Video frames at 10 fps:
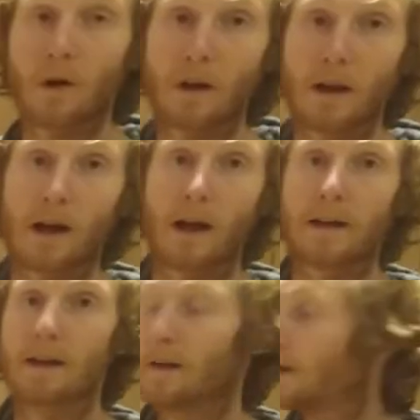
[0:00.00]

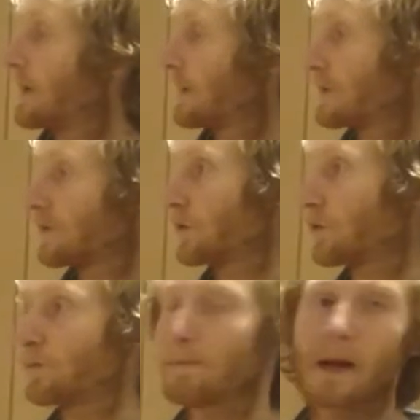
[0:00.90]
online.
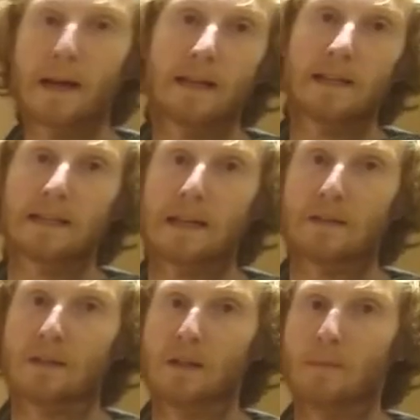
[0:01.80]
All mega
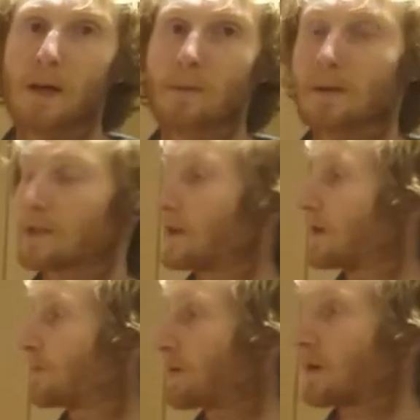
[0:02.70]
discounts at the moment,
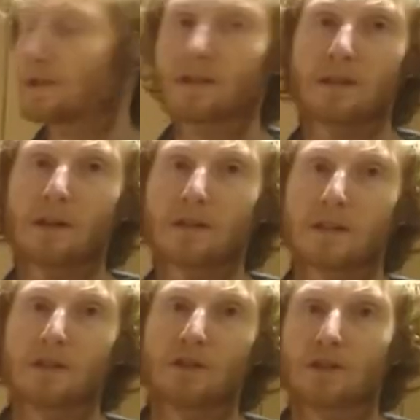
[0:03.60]
so price is
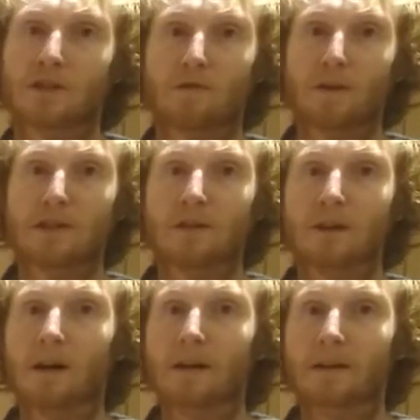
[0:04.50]
starting at just
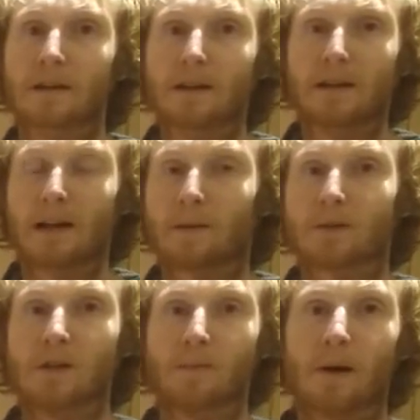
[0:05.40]
$329.
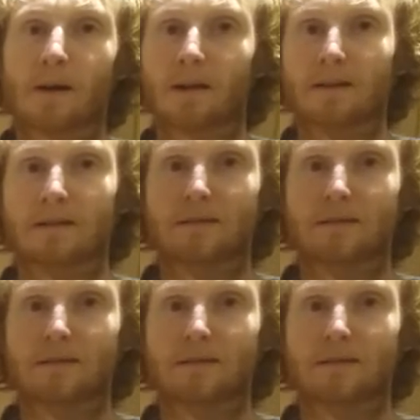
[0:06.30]
Absolute bargain.